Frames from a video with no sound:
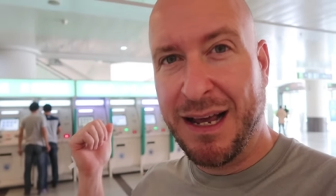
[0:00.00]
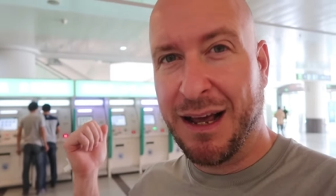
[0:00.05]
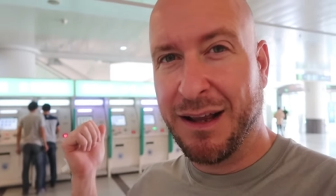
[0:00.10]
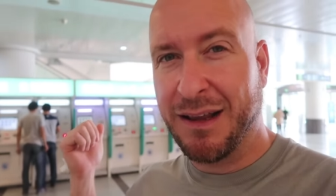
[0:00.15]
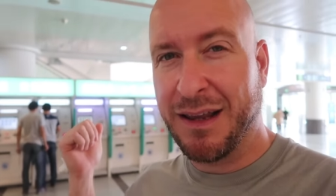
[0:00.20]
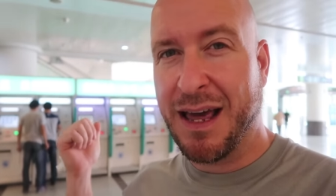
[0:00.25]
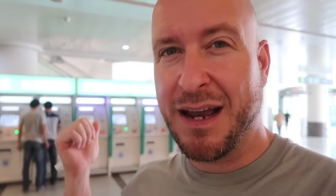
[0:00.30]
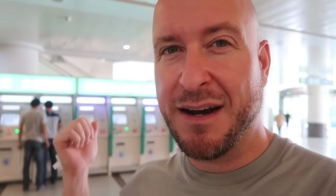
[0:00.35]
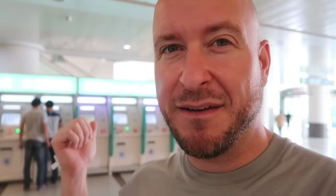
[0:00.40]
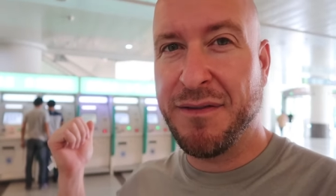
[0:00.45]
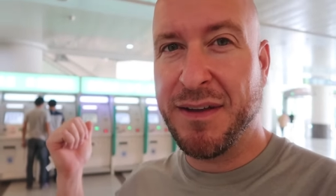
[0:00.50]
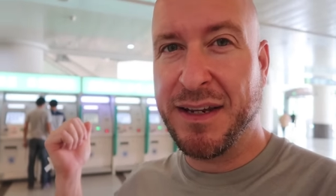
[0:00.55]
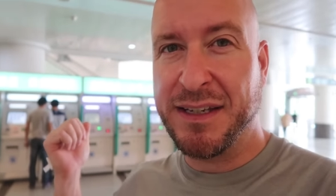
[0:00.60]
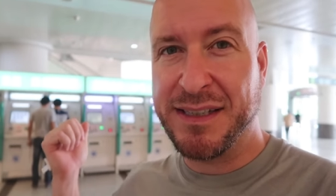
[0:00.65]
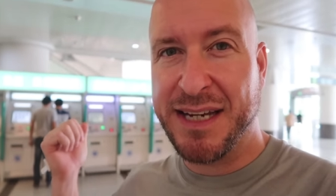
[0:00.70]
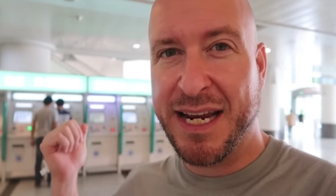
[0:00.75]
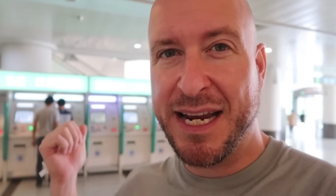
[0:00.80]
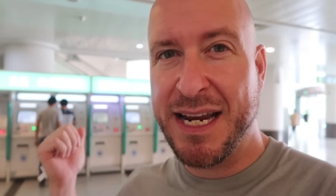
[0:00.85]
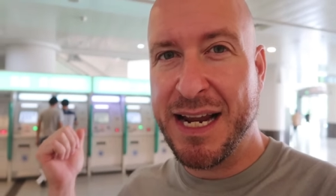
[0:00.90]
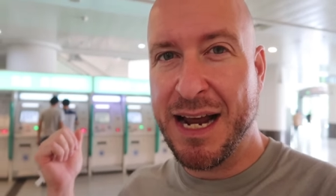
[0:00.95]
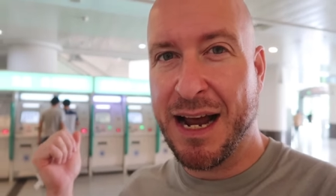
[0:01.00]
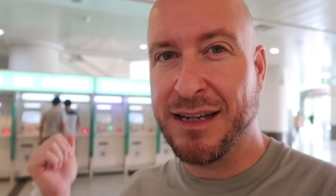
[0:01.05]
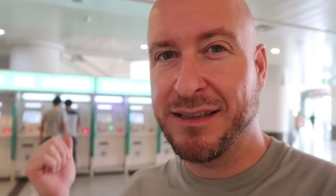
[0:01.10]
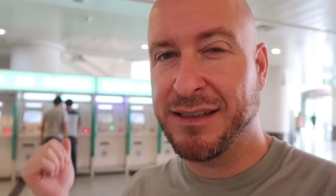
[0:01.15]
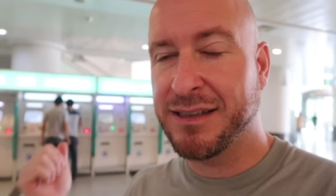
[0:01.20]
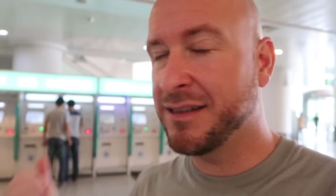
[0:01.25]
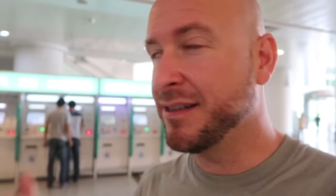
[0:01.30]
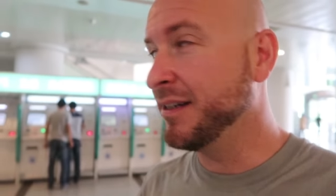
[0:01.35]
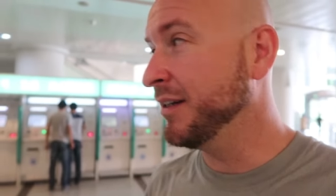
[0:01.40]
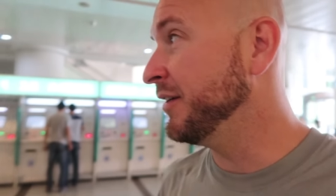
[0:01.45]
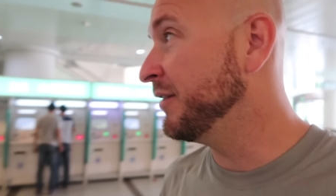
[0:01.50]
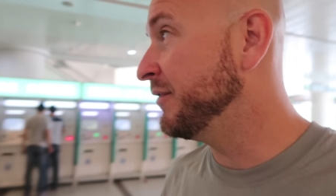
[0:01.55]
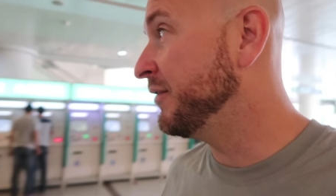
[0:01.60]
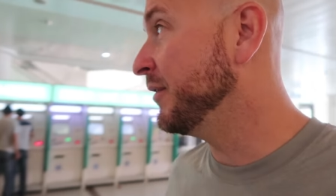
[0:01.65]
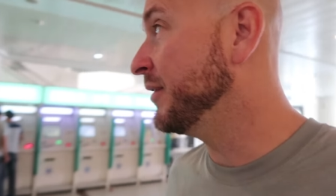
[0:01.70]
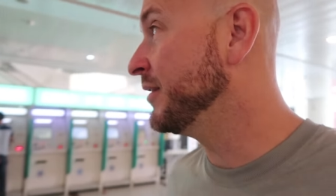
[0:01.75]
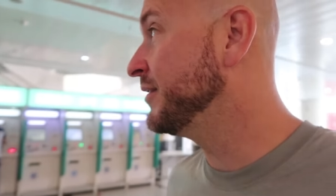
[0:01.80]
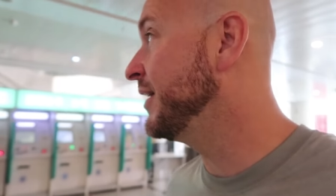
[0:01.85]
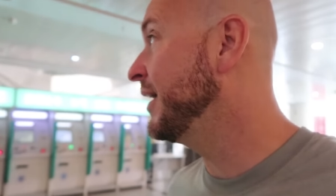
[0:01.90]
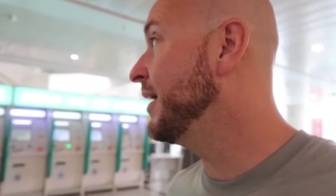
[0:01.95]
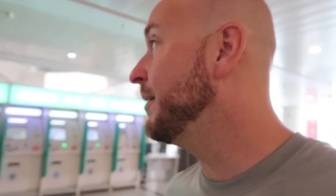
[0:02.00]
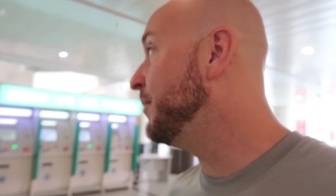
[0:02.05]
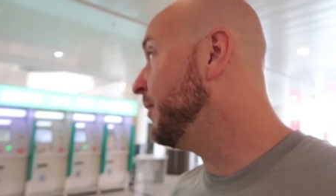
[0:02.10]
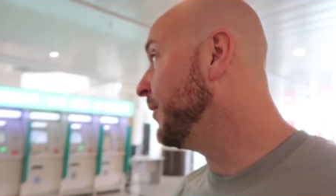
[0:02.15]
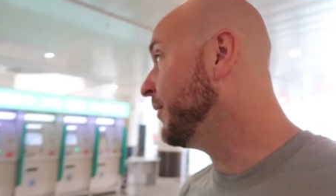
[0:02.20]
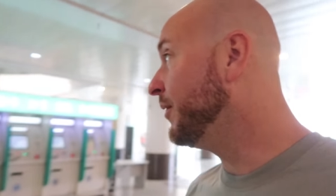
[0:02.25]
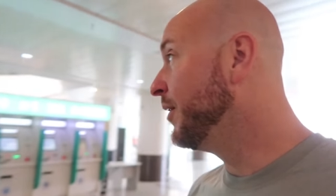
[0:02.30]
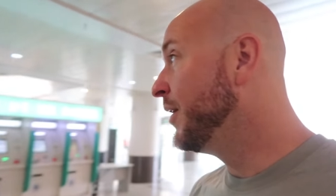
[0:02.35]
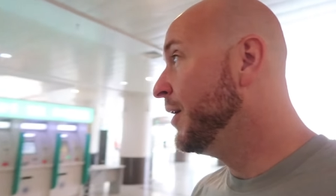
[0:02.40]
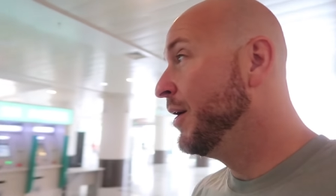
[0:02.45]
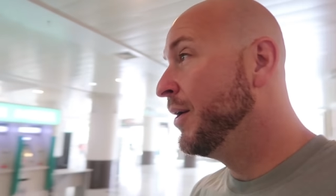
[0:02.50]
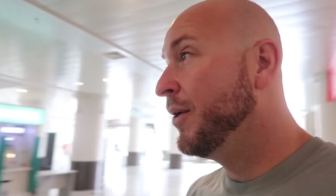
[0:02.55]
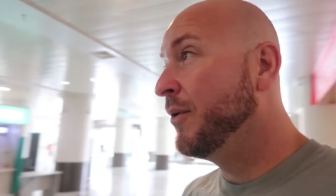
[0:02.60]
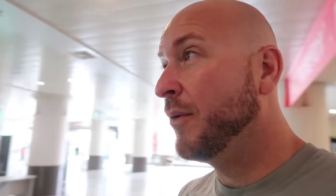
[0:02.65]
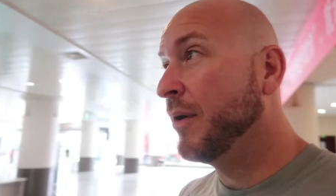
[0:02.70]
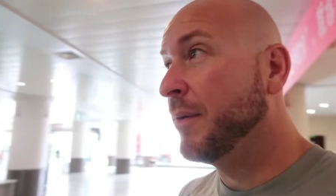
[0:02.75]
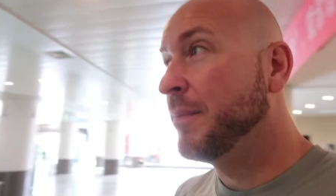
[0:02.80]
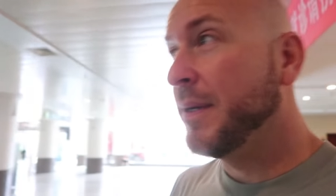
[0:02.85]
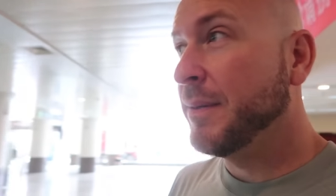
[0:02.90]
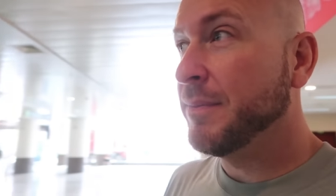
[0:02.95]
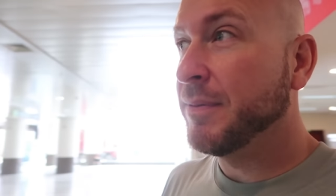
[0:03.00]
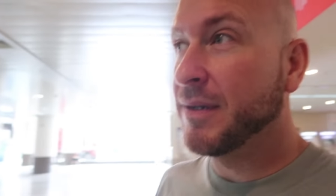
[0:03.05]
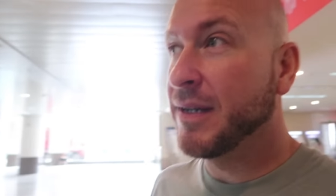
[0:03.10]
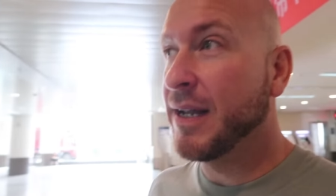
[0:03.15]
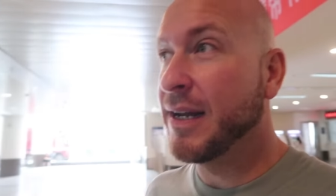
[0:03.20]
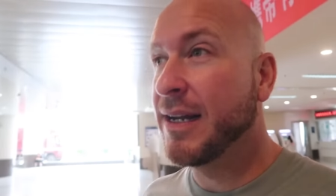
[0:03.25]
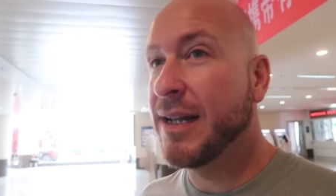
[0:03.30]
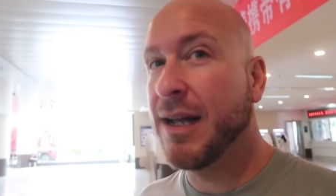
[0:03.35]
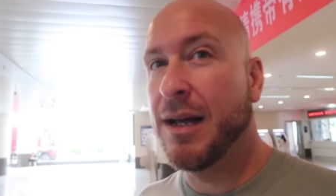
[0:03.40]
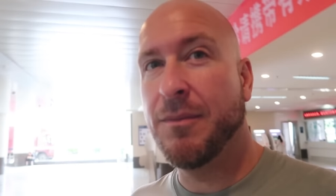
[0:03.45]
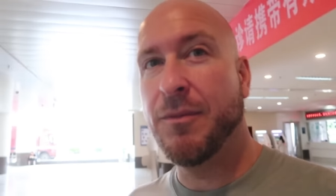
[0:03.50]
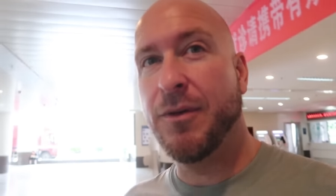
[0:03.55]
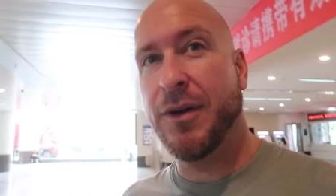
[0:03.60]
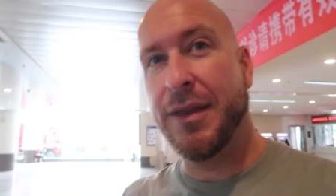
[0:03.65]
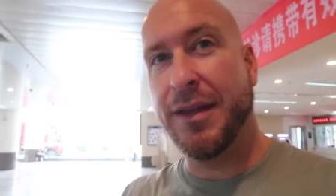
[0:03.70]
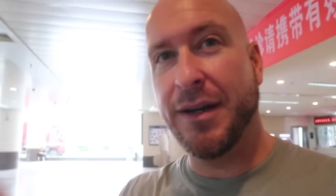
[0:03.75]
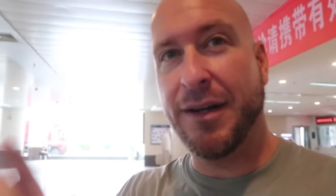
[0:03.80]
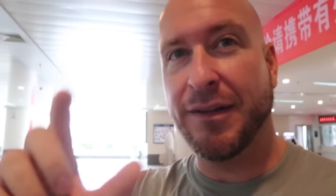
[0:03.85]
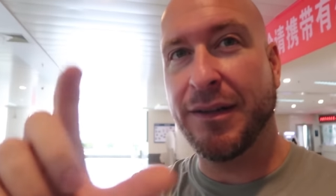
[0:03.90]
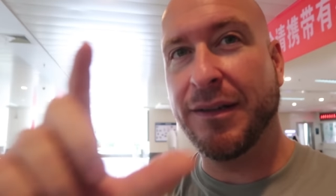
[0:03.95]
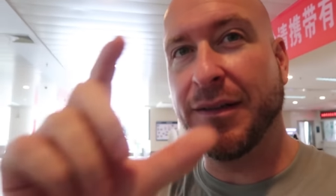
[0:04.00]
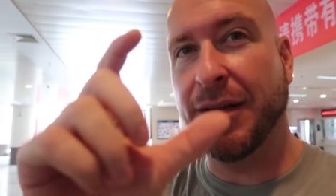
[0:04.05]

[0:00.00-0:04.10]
A lot of these kiosks here, for example, where people can come with their